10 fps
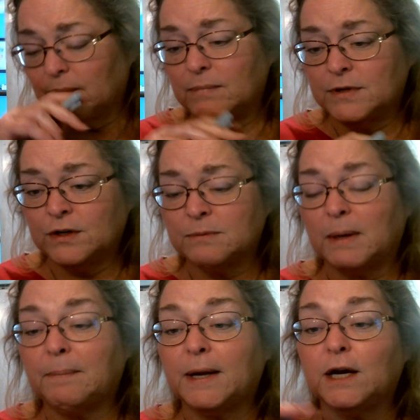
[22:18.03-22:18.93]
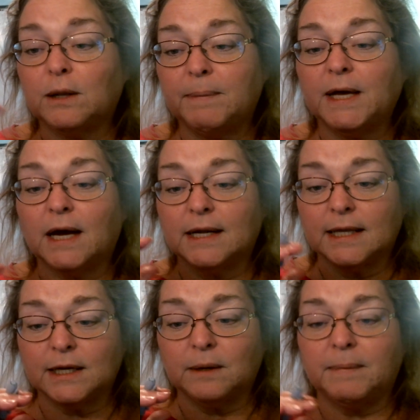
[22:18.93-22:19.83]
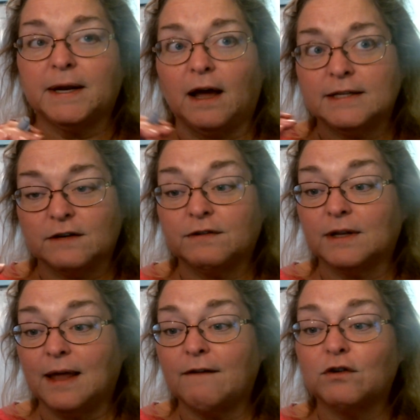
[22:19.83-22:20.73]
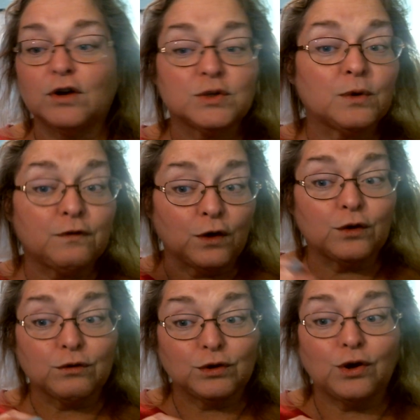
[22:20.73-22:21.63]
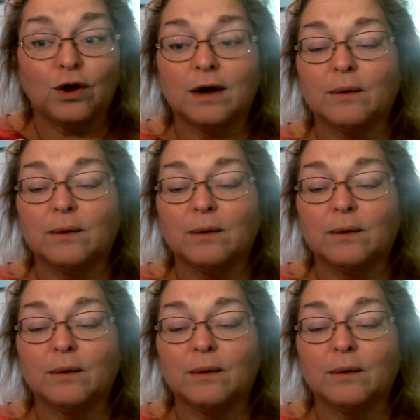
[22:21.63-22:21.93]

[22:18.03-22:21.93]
Excuse me, but it'll be on a little bit a different level because we're further along.